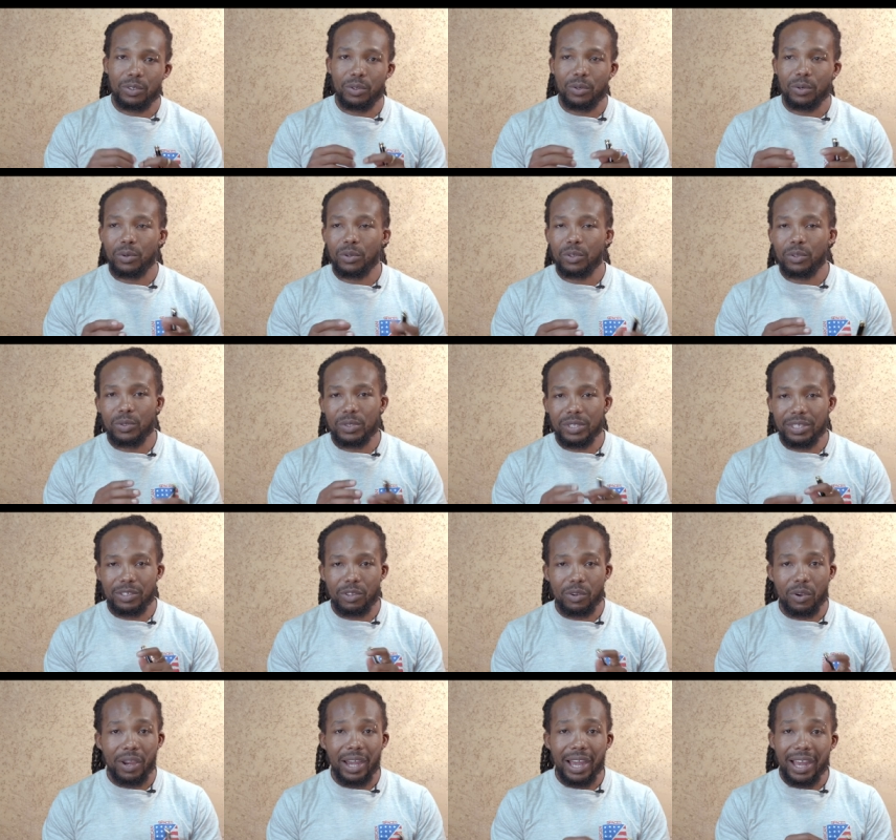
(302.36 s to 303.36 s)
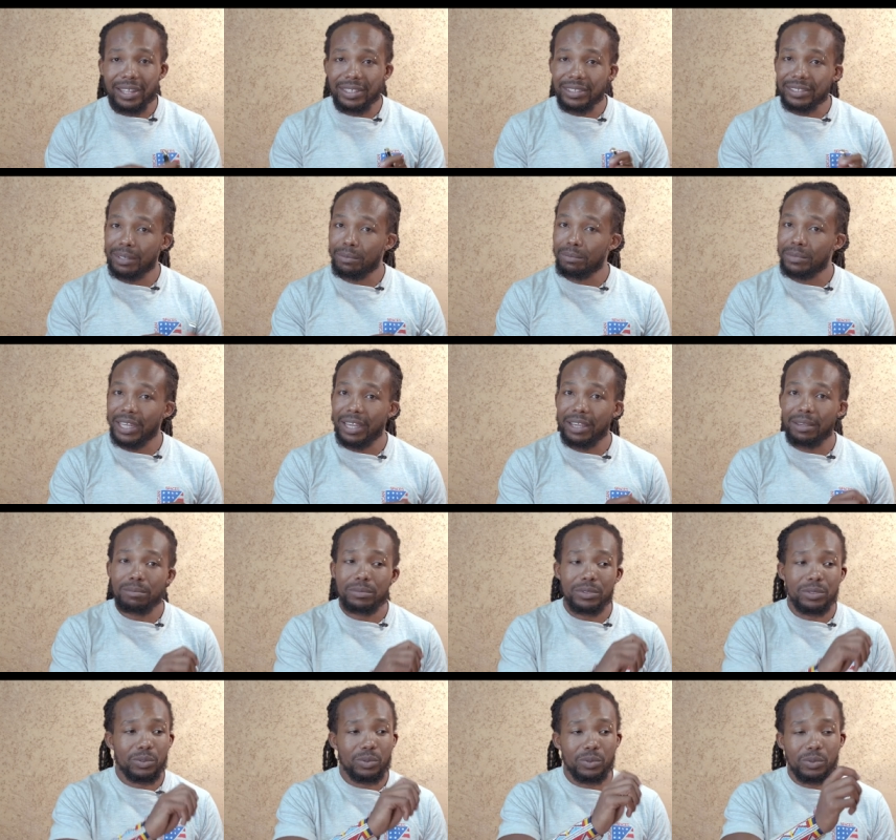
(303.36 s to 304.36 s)
you're using your hand sometimes
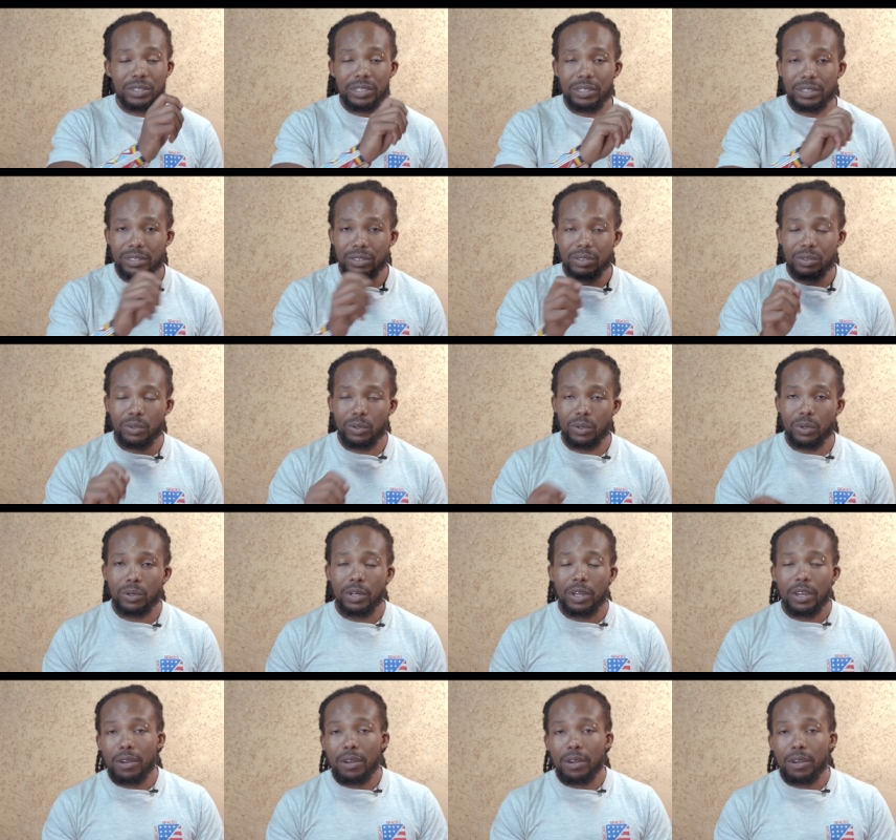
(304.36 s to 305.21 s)
to just, you know,